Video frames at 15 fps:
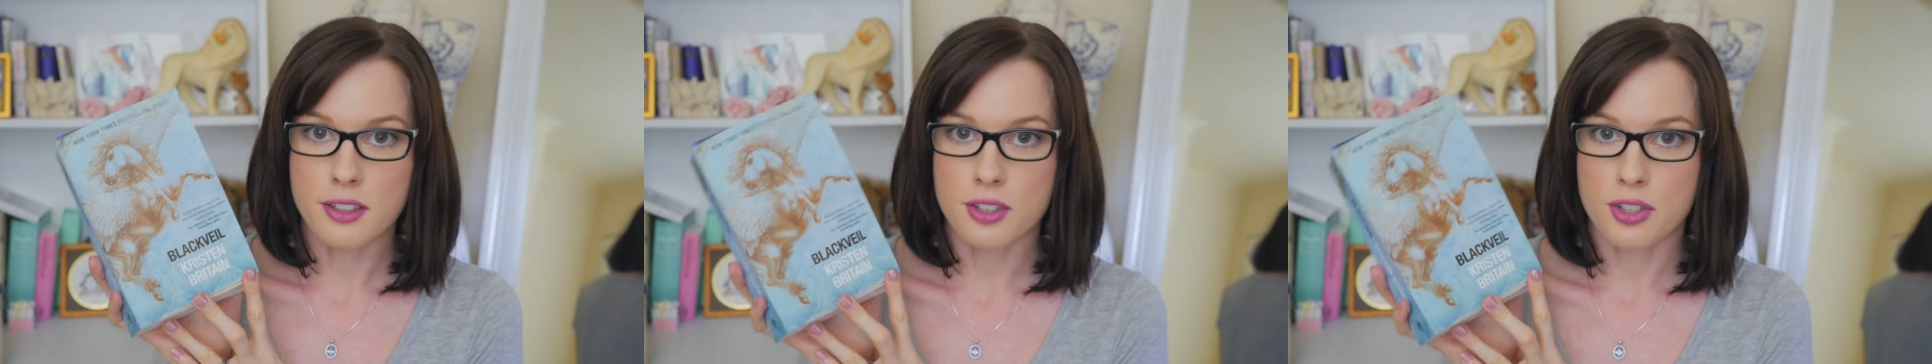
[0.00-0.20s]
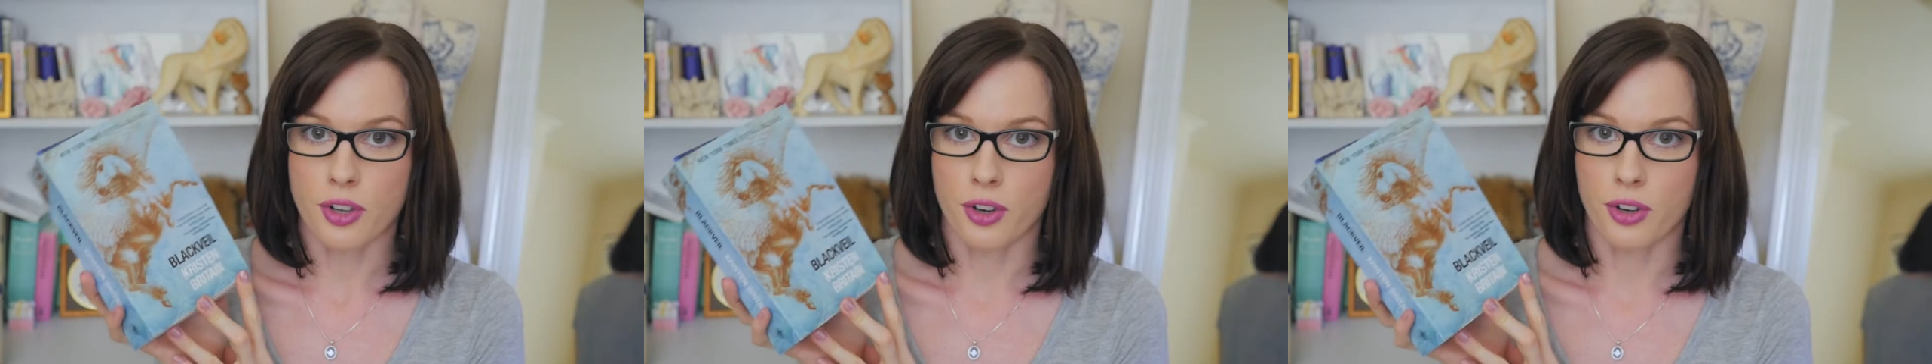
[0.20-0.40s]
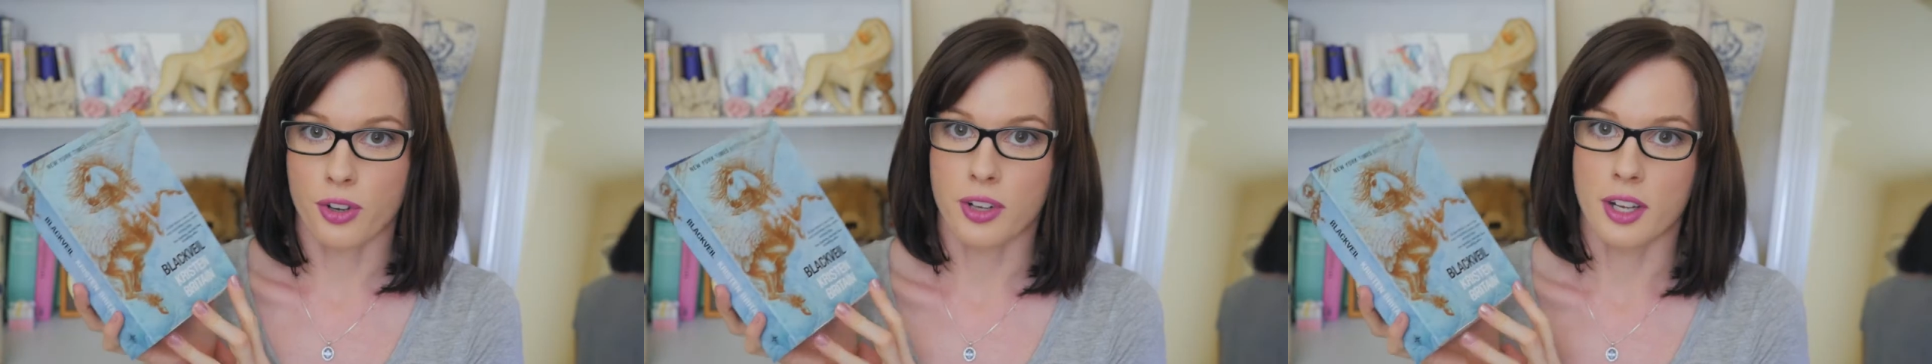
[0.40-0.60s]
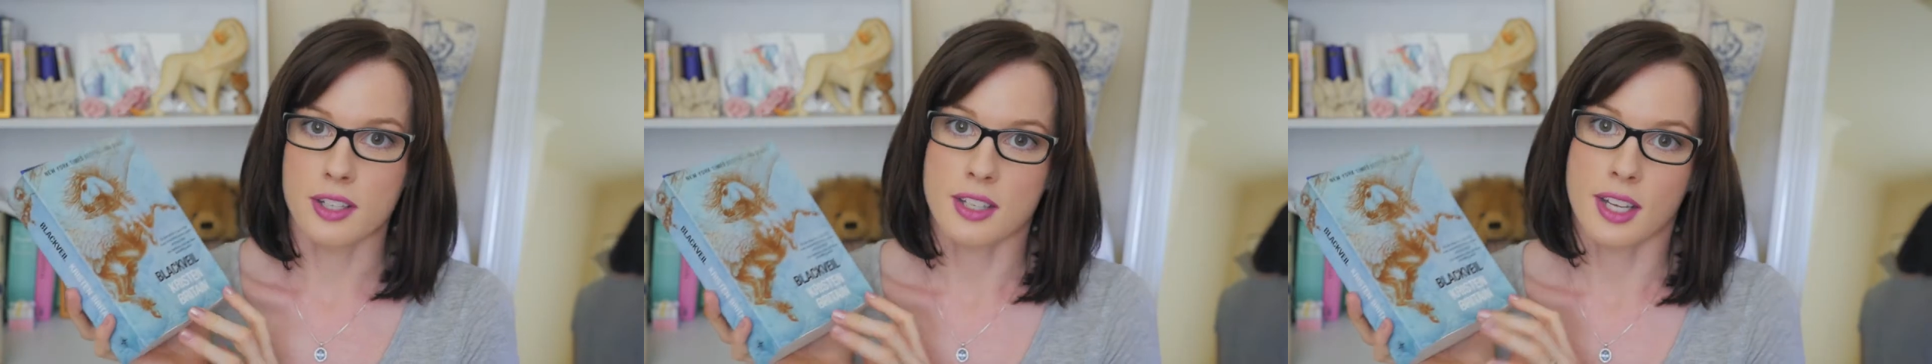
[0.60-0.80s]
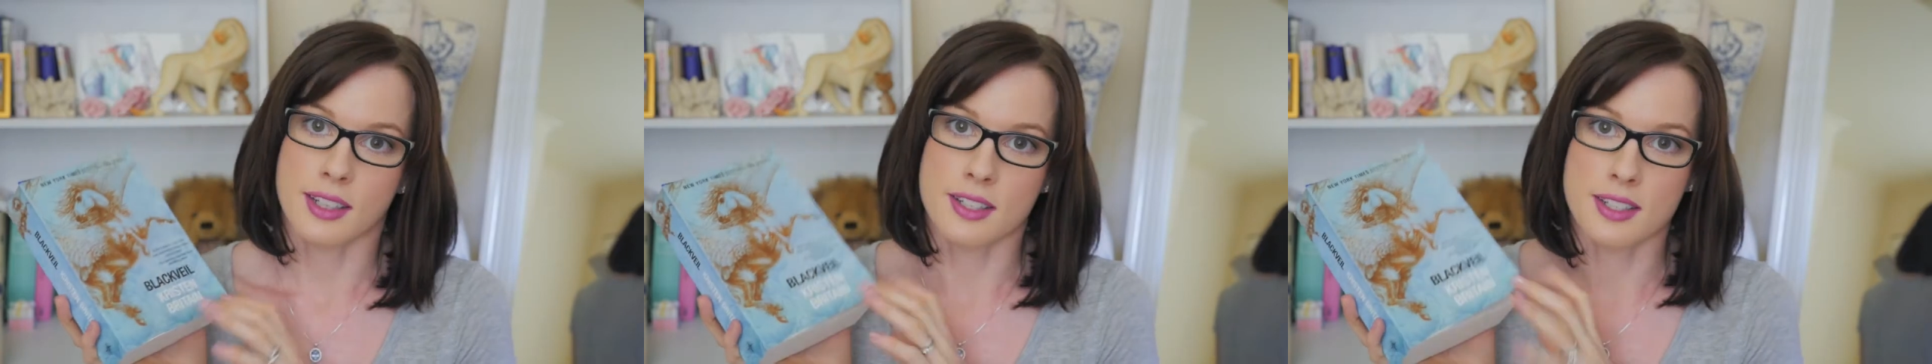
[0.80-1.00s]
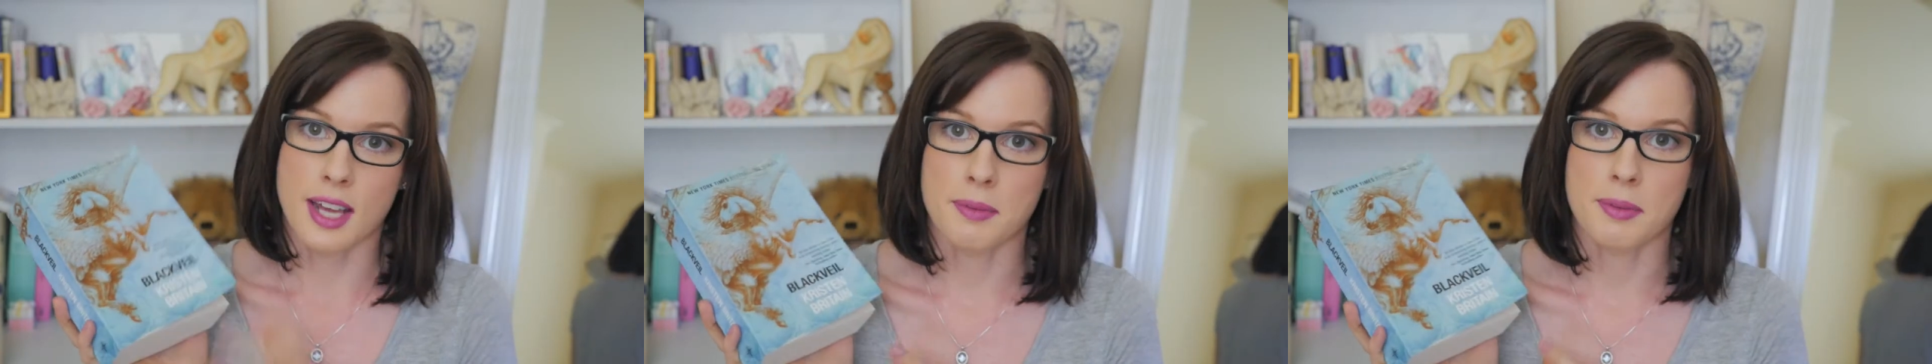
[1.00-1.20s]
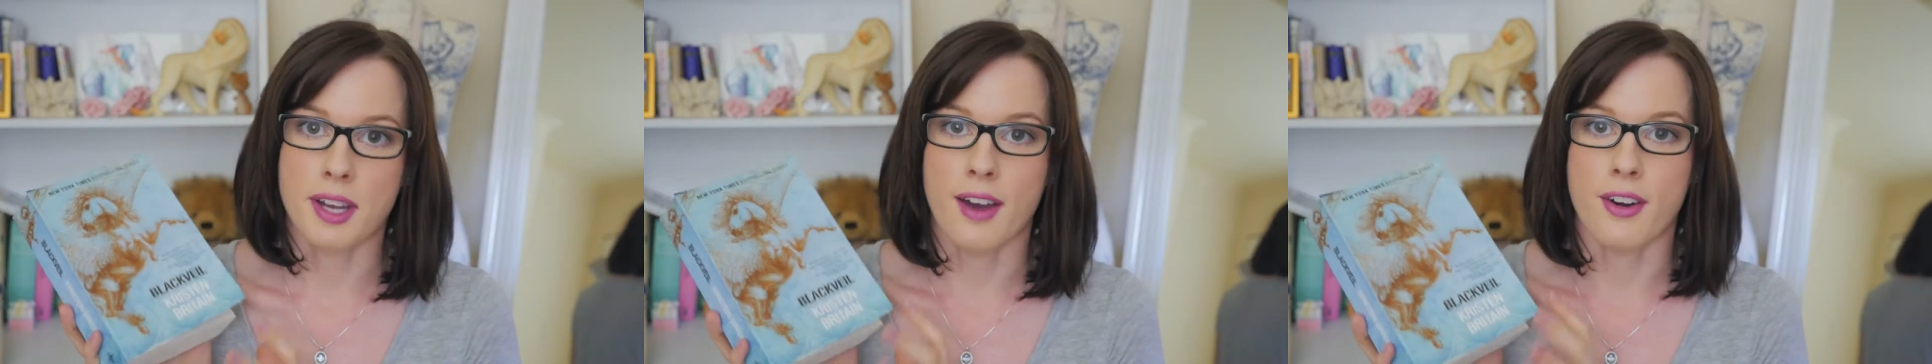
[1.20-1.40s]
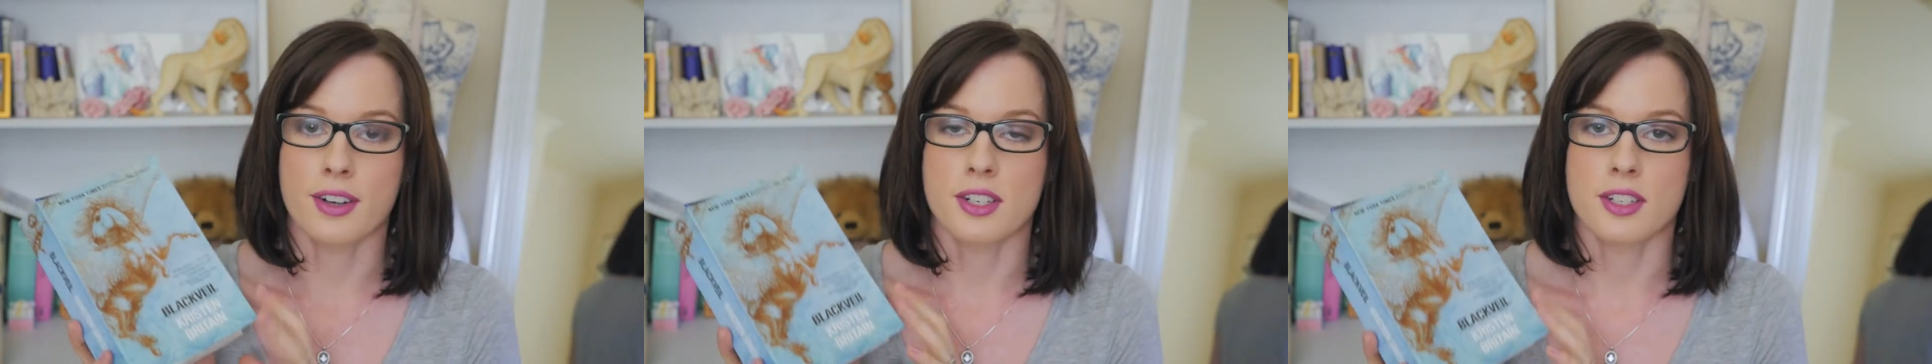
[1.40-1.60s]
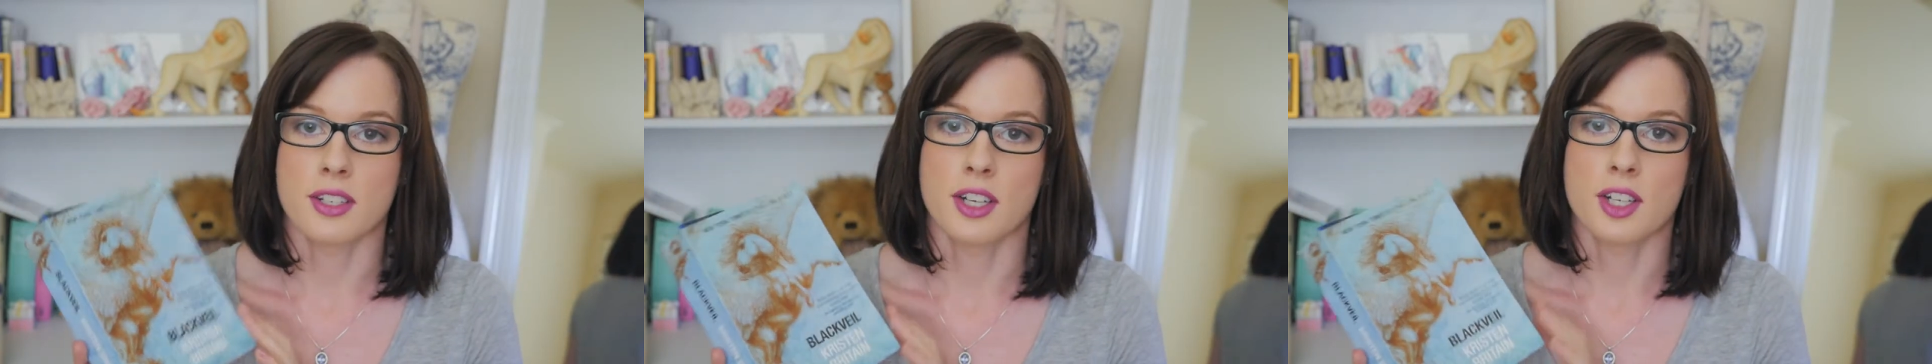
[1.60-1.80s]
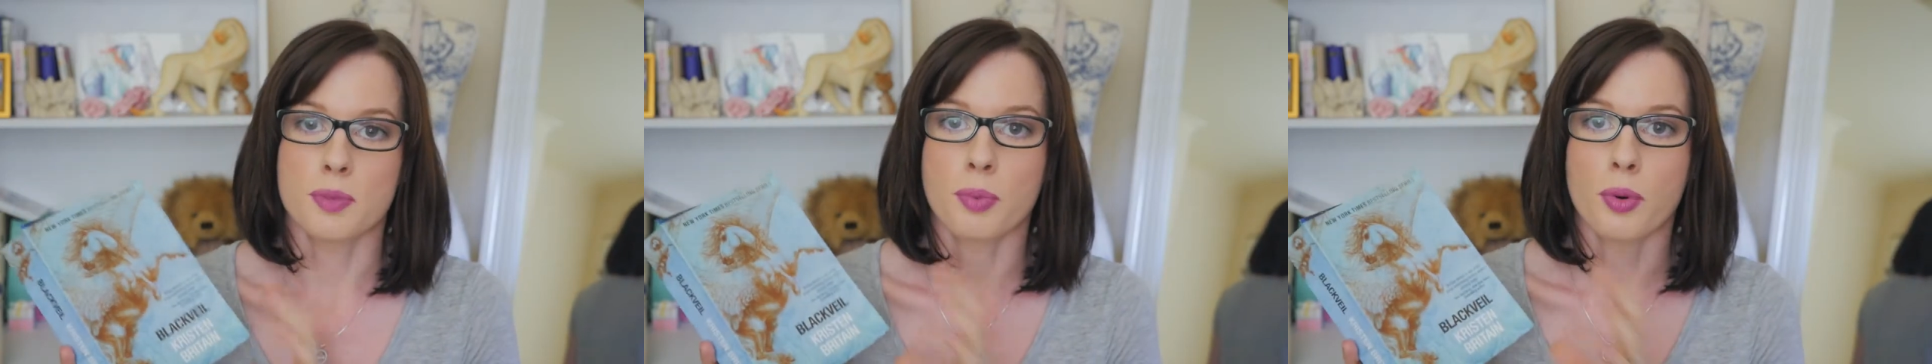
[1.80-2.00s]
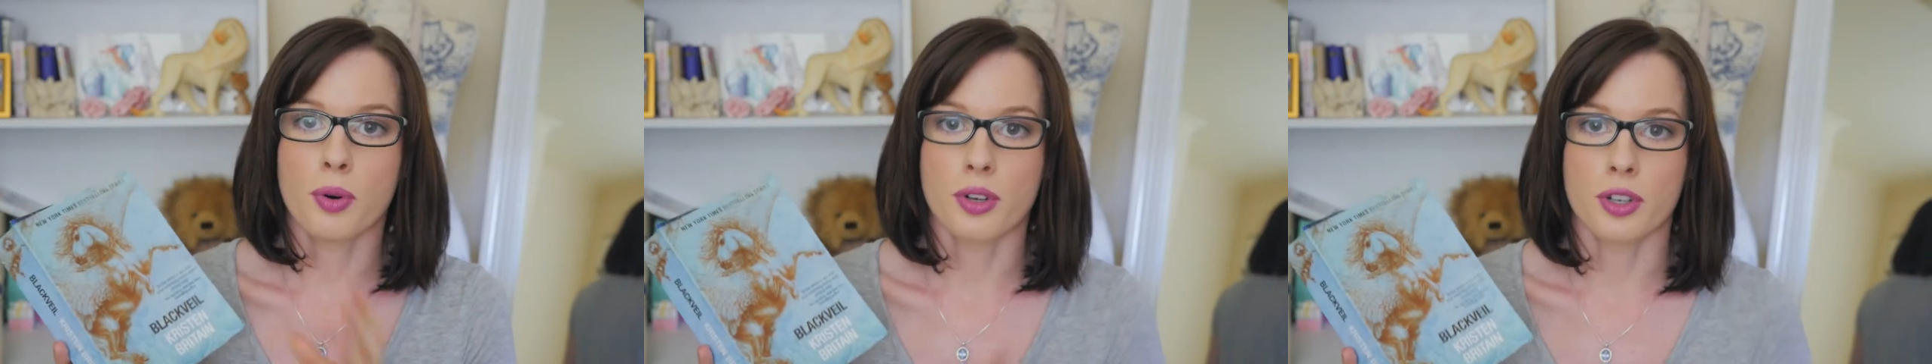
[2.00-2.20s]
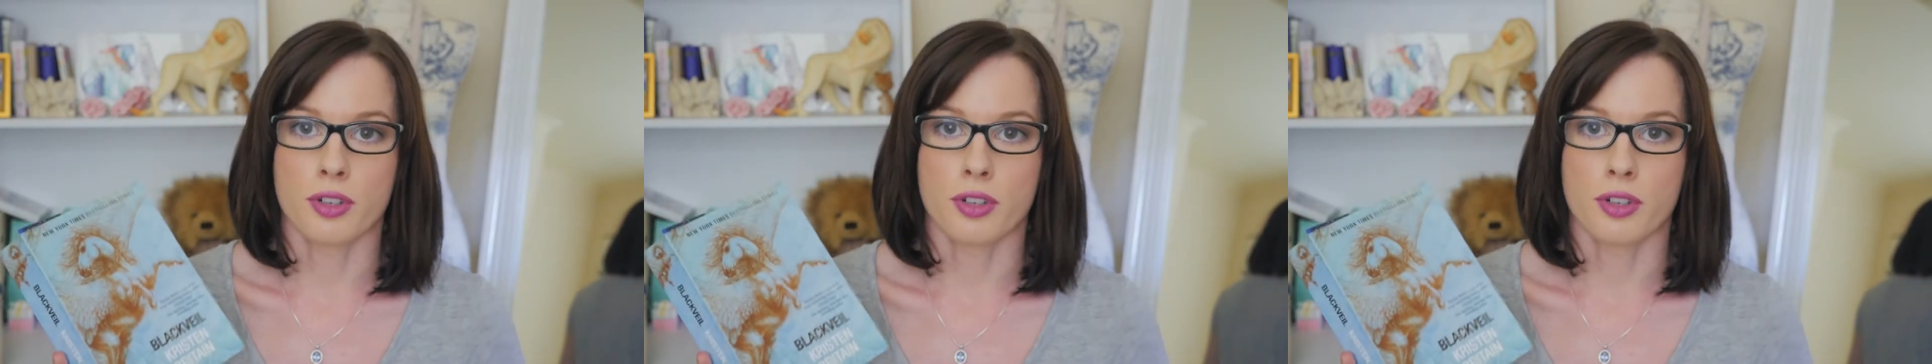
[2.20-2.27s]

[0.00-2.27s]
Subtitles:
So it's like the same characters in each book,